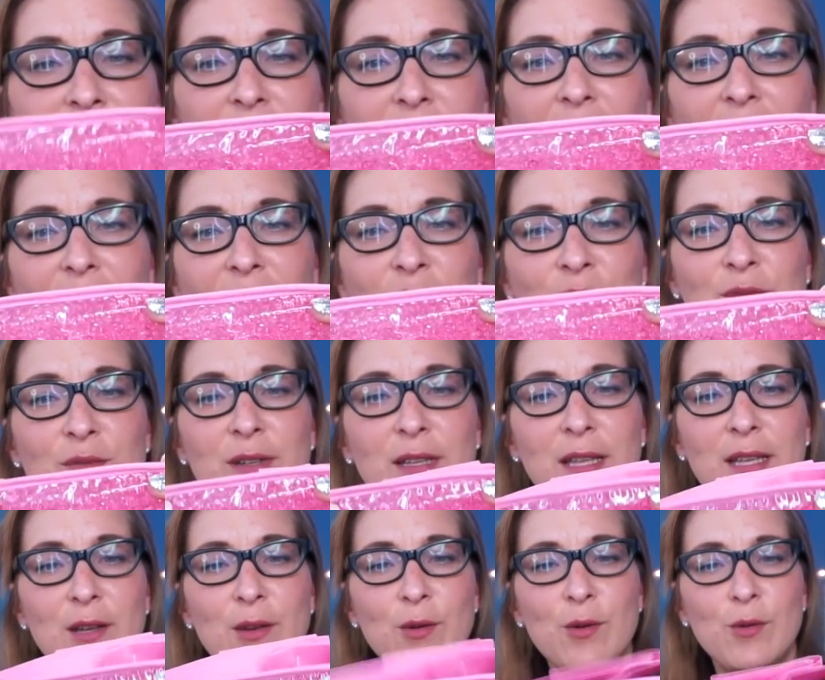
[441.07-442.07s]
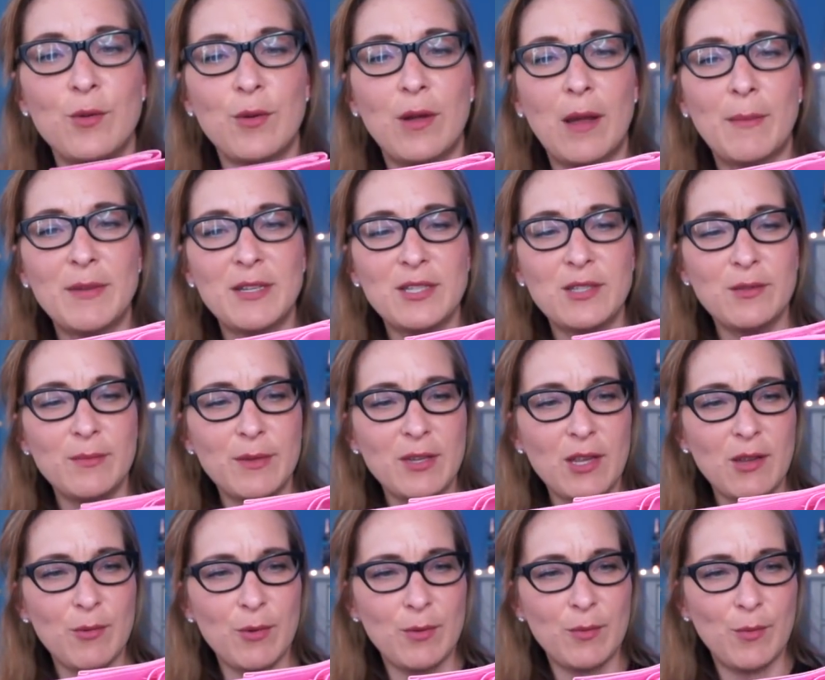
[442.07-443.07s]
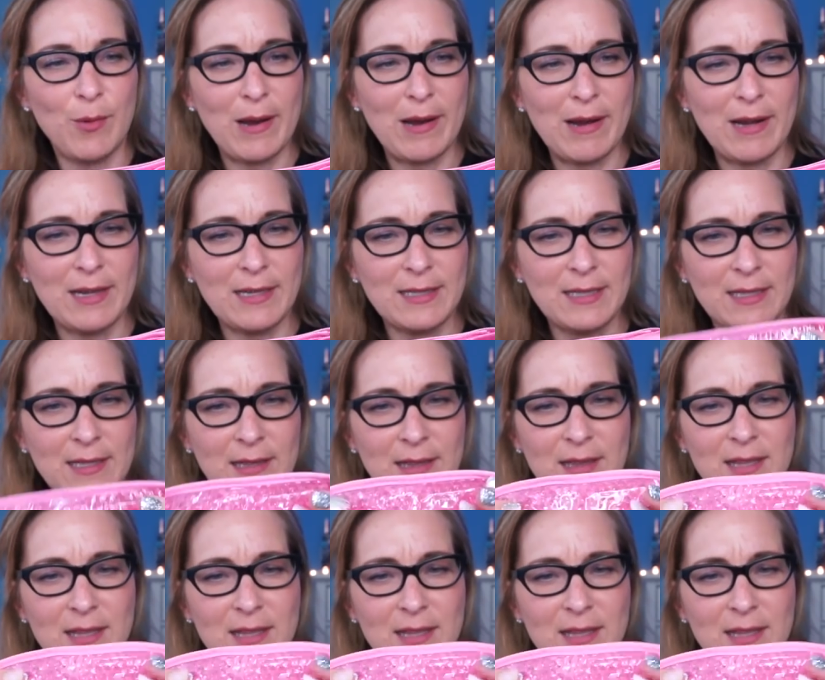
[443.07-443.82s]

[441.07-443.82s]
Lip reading: That's really cool. I'm assuming you would wear it